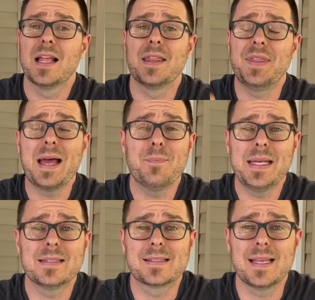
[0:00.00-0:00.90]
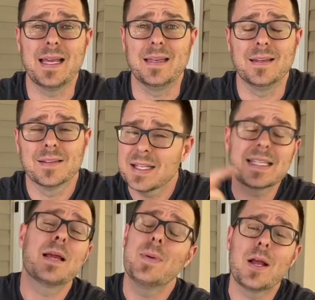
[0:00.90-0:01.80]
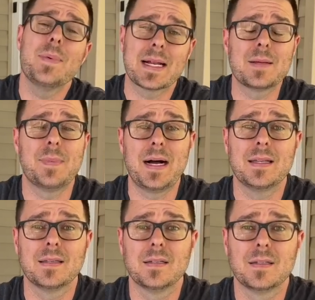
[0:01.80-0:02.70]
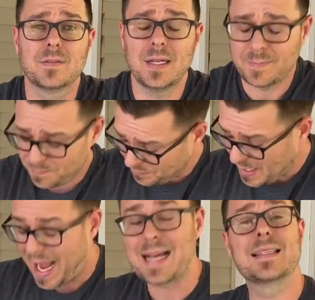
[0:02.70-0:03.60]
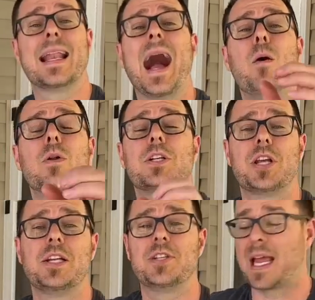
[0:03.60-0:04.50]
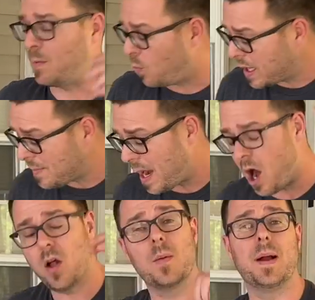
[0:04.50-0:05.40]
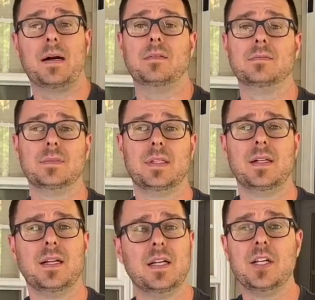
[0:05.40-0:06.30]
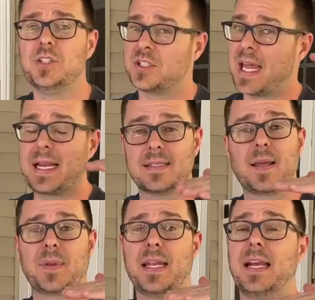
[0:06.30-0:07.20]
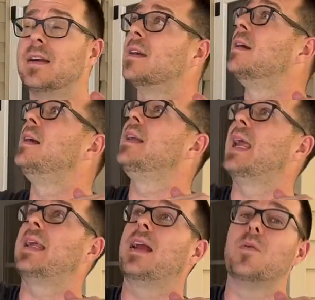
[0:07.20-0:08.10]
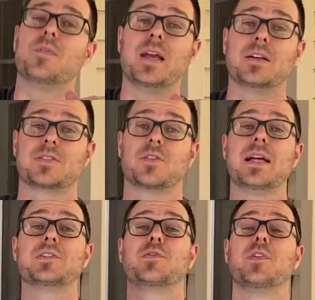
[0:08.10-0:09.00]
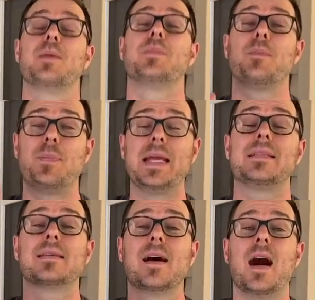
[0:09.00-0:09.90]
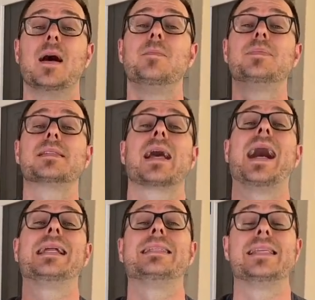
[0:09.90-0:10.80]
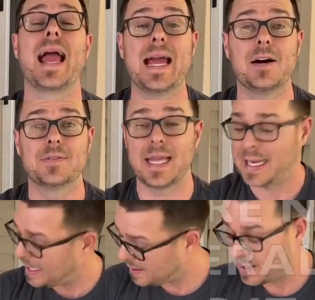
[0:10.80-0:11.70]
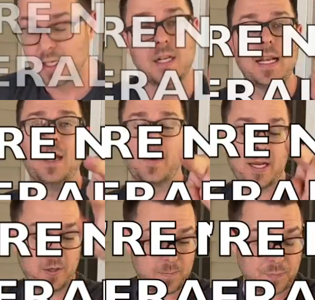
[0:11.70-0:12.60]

That being said, let's can we go back to mine, right? I said, I want to change the game. What am I all about? Just taking something here, and go in there. So let's flip the pizza upside down, dang it. Here we go.